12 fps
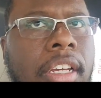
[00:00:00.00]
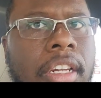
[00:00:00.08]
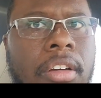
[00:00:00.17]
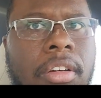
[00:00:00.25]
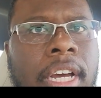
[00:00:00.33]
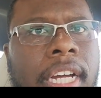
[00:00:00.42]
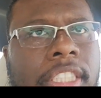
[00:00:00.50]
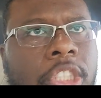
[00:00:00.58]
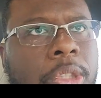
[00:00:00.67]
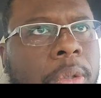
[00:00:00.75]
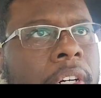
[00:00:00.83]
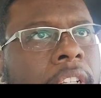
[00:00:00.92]
you know
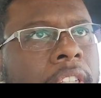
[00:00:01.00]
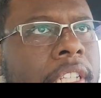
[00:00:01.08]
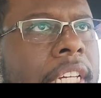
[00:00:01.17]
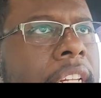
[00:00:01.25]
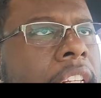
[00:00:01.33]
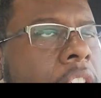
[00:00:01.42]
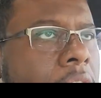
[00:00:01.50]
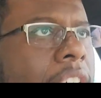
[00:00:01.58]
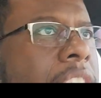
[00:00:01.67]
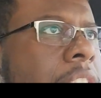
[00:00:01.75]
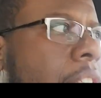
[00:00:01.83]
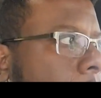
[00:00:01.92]
cut your lead
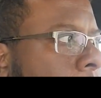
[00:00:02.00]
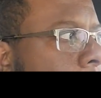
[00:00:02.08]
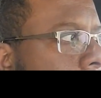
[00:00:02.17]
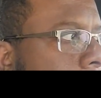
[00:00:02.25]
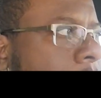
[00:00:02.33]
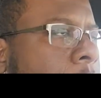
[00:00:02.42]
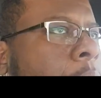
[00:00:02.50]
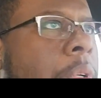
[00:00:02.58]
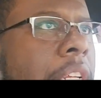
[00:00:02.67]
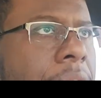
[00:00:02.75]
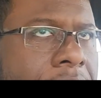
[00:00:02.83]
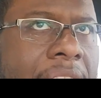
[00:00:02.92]
cost by
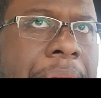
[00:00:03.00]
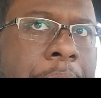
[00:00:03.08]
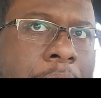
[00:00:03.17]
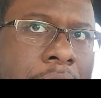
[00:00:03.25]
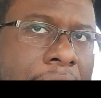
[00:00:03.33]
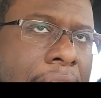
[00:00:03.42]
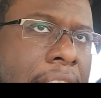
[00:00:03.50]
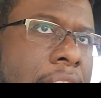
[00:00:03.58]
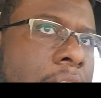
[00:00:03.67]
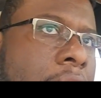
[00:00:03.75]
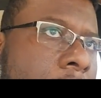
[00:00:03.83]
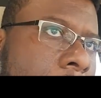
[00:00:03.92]
25%
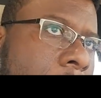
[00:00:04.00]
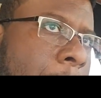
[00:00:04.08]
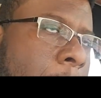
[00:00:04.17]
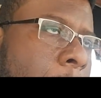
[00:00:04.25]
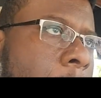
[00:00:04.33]
number